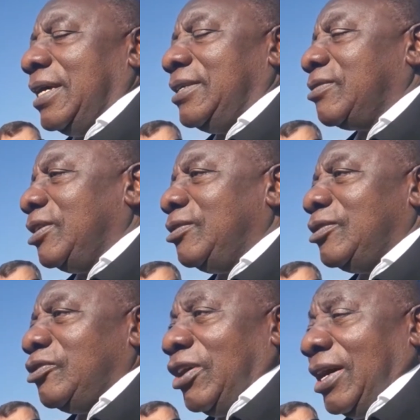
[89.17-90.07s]
that is going
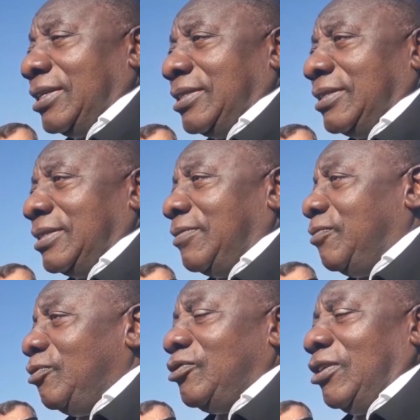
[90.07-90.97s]
to chart the
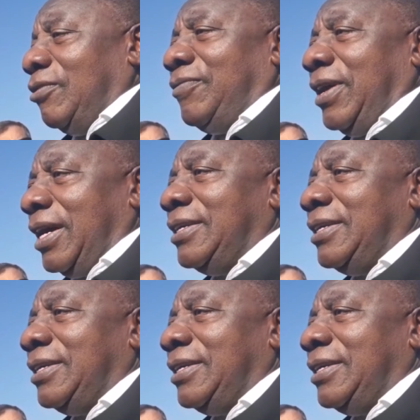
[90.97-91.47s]
future of our